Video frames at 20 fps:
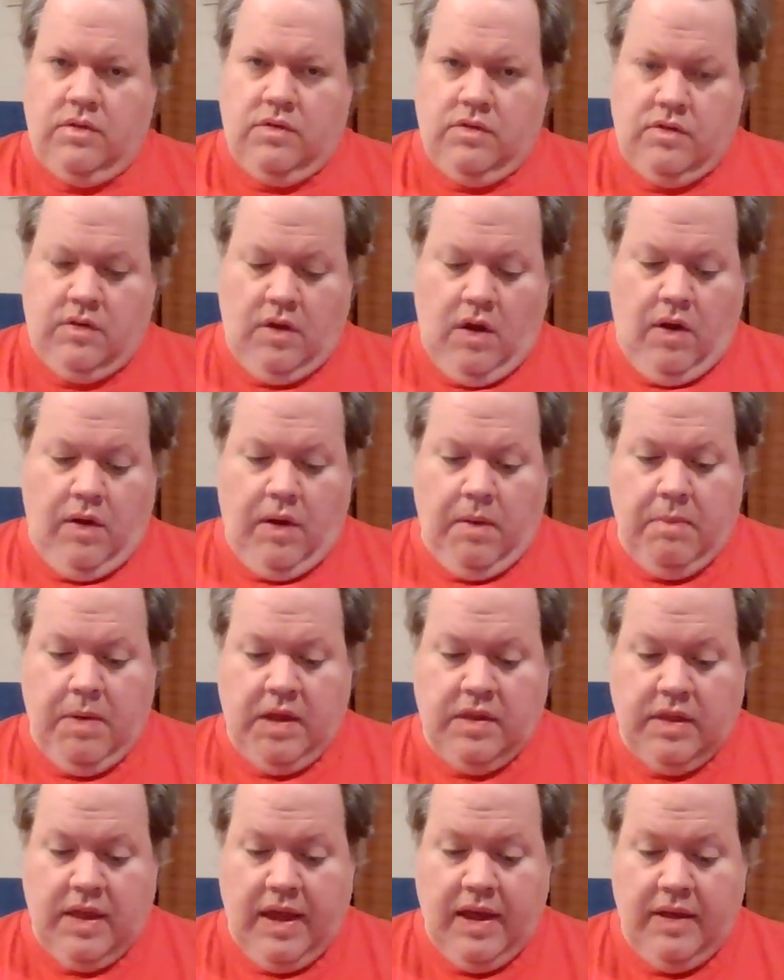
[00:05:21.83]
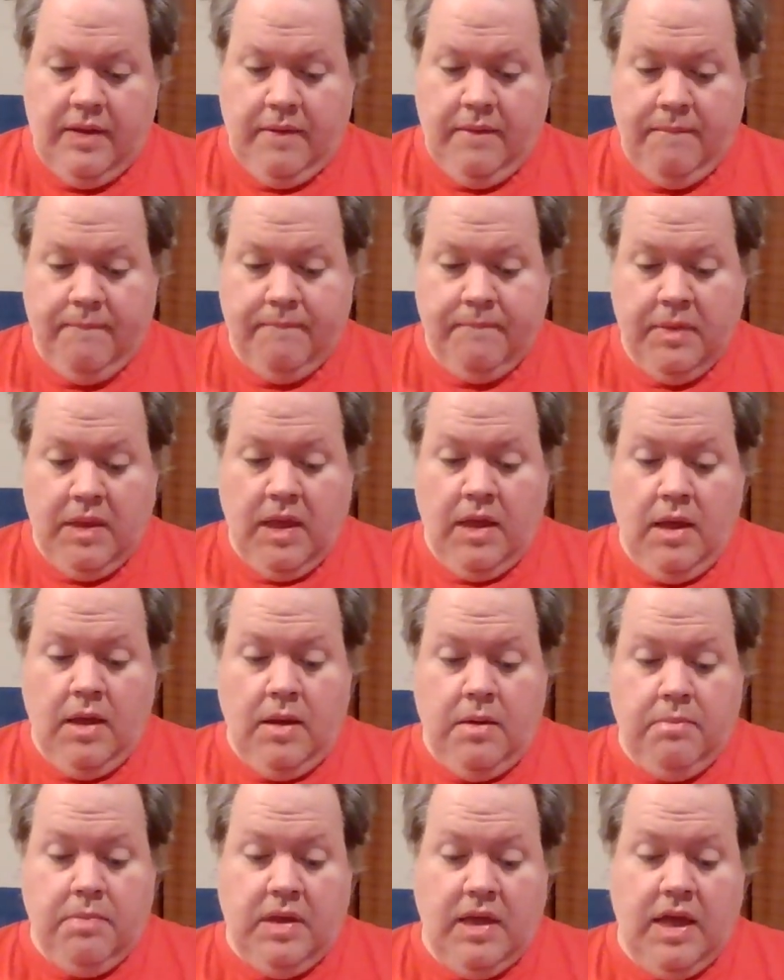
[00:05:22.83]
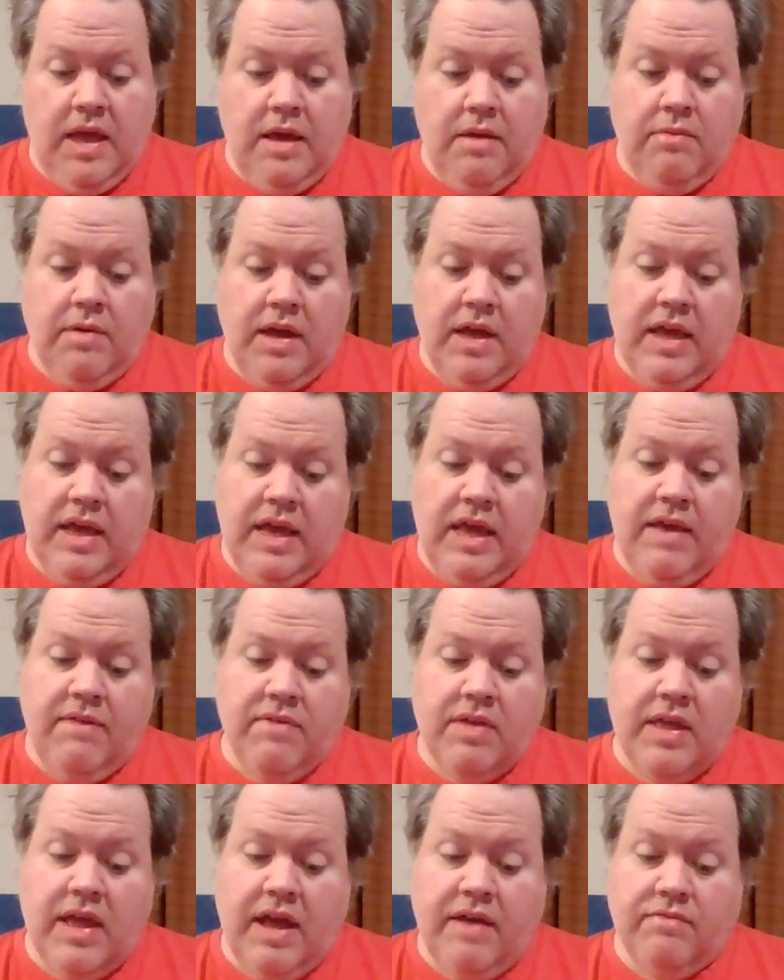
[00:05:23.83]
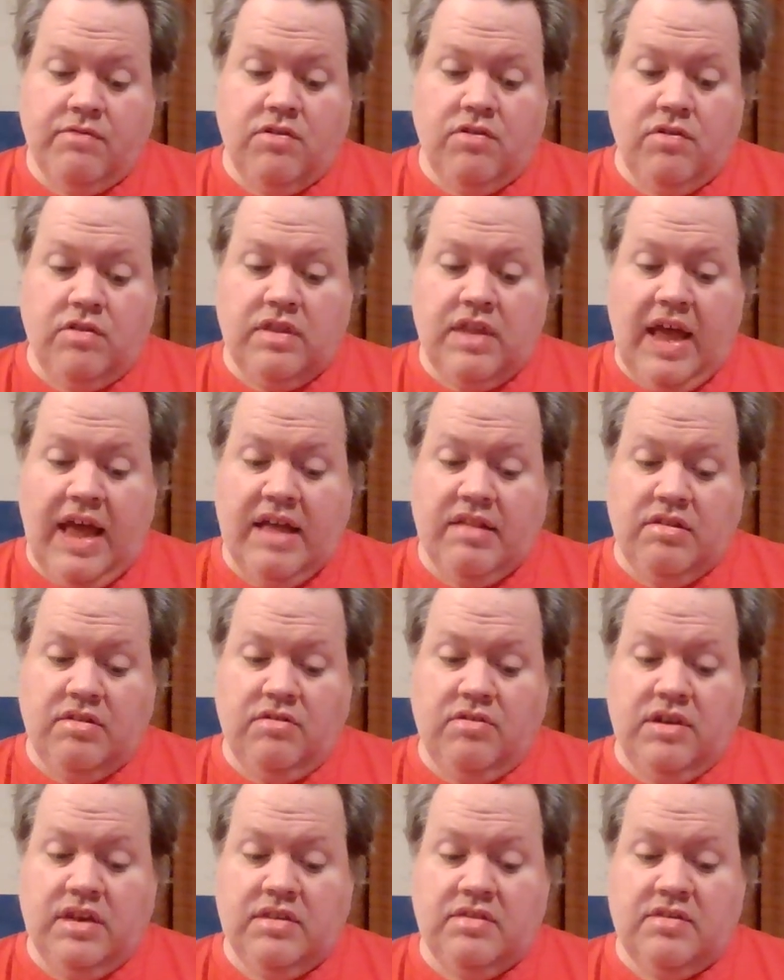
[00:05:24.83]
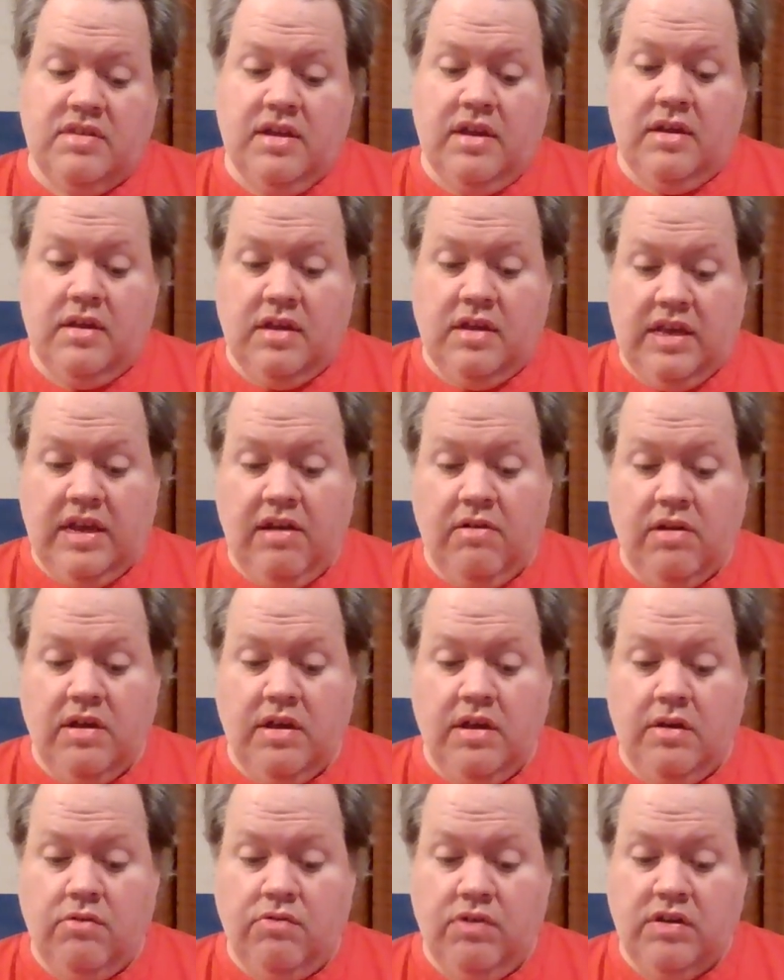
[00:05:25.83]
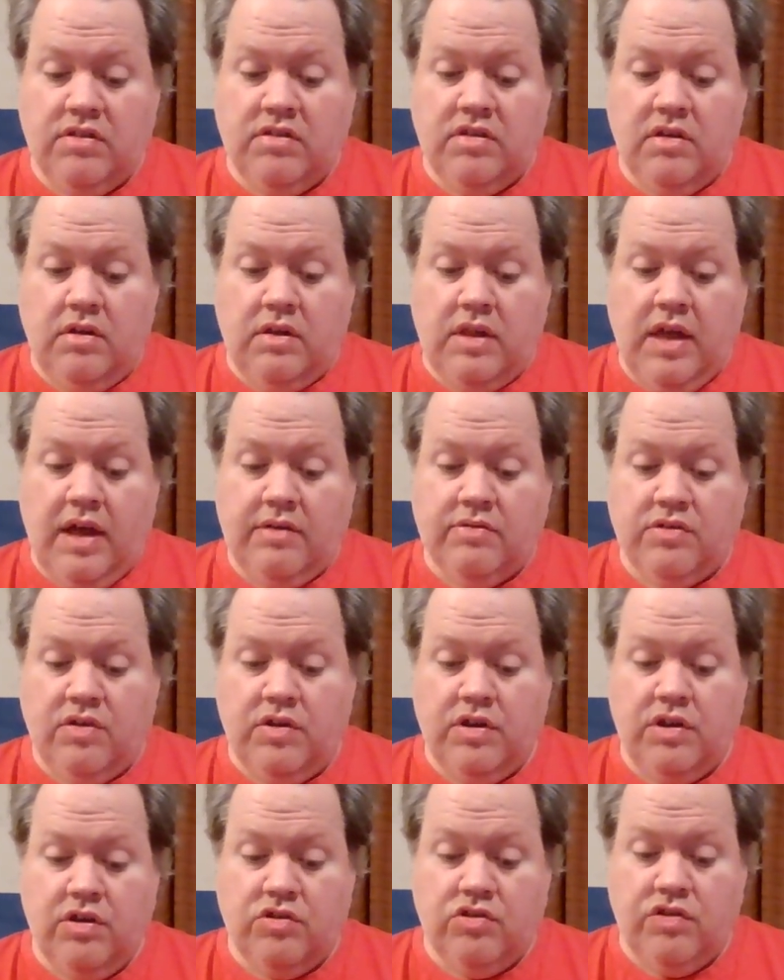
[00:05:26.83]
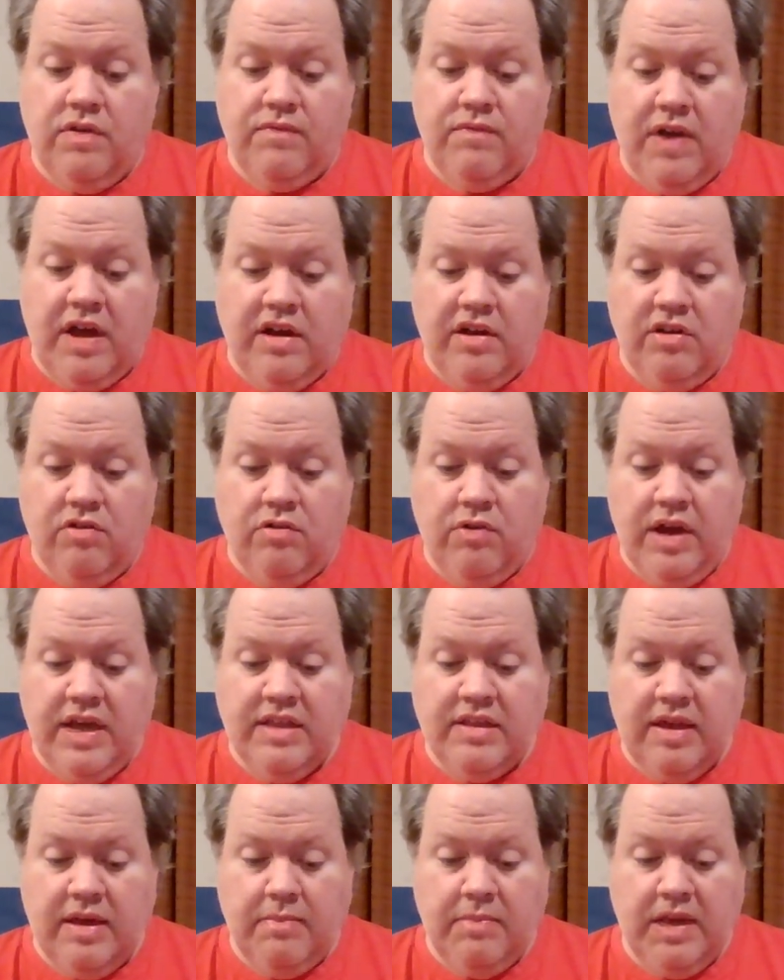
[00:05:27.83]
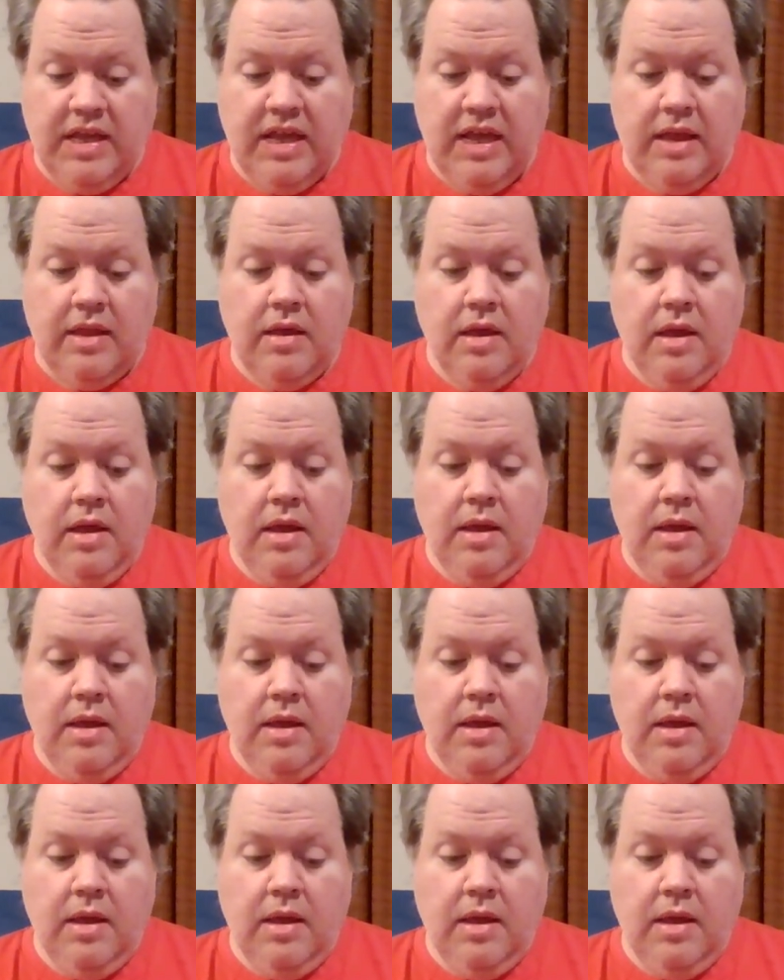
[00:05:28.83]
Sorry about that. But anyway, even after that little incident, Karen agrees to allow Sawyer to evaluate him again.